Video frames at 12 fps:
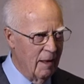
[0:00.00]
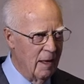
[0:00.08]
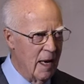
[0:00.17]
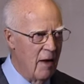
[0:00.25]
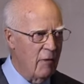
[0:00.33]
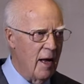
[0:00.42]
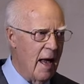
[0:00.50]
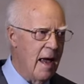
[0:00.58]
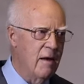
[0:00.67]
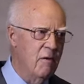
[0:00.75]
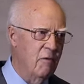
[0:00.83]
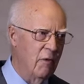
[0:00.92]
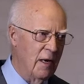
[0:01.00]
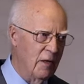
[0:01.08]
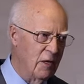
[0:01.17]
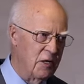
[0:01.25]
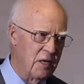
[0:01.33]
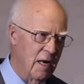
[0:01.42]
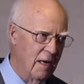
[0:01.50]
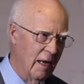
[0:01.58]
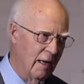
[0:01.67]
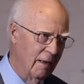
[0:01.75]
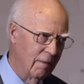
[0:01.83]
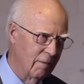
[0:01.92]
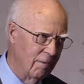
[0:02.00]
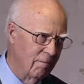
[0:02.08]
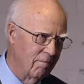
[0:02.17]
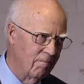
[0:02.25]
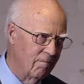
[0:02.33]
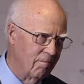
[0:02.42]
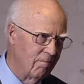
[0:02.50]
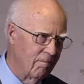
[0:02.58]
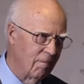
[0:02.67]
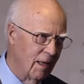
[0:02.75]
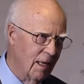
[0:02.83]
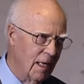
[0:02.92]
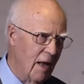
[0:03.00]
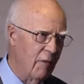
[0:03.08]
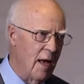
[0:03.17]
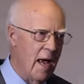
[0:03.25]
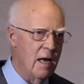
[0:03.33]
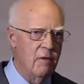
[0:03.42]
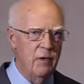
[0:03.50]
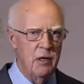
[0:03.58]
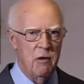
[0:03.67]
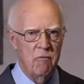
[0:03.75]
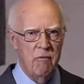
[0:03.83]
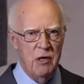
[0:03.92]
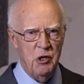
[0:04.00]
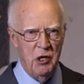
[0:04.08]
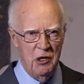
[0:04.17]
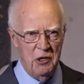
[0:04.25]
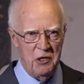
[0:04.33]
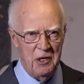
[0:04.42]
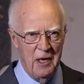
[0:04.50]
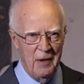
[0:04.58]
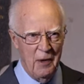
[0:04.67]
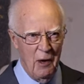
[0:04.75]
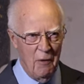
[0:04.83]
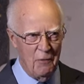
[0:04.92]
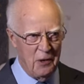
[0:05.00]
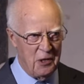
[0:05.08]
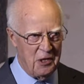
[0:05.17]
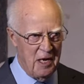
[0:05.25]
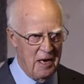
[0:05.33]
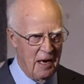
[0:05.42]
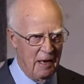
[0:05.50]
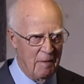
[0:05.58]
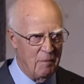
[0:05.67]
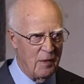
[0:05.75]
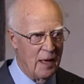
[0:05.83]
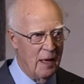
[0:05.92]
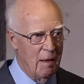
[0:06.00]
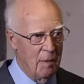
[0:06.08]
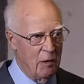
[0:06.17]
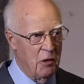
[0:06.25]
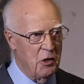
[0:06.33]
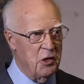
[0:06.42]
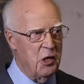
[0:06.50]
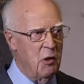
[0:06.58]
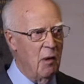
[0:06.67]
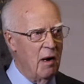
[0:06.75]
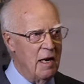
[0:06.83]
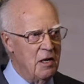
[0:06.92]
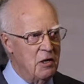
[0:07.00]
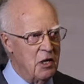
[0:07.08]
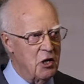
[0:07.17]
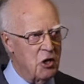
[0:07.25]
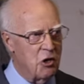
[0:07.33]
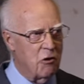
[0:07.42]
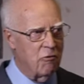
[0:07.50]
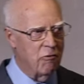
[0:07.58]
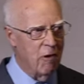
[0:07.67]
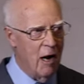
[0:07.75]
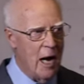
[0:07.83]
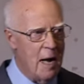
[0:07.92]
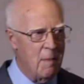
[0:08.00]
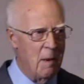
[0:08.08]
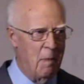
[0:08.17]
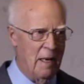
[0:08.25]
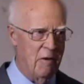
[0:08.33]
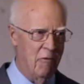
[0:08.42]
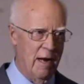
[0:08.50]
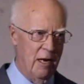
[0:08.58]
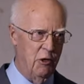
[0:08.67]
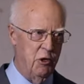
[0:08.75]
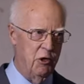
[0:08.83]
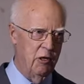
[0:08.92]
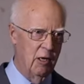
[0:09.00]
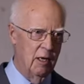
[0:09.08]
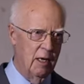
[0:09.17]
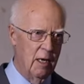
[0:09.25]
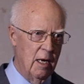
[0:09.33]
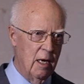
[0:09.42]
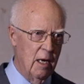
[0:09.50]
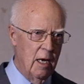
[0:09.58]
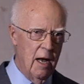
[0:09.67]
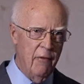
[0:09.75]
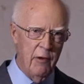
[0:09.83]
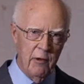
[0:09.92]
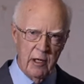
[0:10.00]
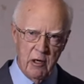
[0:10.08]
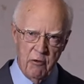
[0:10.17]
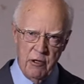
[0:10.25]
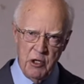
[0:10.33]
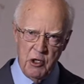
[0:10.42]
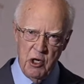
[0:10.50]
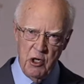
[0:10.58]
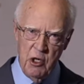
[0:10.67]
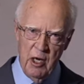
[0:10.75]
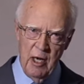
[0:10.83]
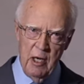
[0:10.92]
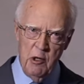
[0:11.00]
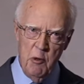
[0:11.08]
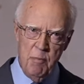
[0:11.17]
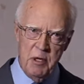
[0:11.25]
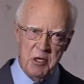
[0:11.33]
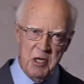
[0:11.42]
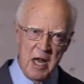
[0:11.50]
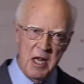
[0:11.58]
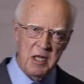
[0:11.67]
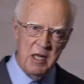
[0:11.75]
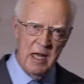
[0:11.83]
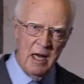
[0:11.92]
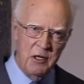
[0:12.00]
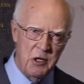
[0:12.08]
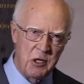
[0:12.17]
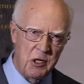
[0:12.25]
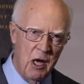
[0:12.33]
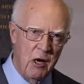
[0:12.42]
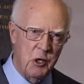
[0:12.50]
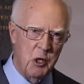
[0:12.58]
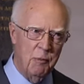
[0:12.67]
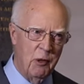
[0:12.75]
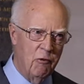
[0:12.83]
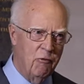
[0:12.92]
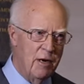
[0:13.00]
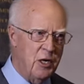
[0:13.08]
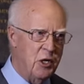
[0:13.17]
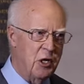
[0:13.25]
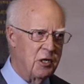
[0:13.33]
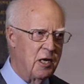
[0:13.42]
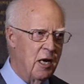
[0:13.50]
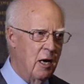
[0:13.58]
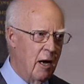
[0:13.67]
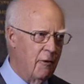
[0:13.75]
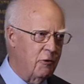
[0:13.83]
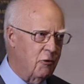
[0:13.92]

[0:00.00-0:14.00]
Never envy the sinner. Never envy the riches of the sinner, because you are indescribably rich. If you're a Christian, you possess the unsearchable riches of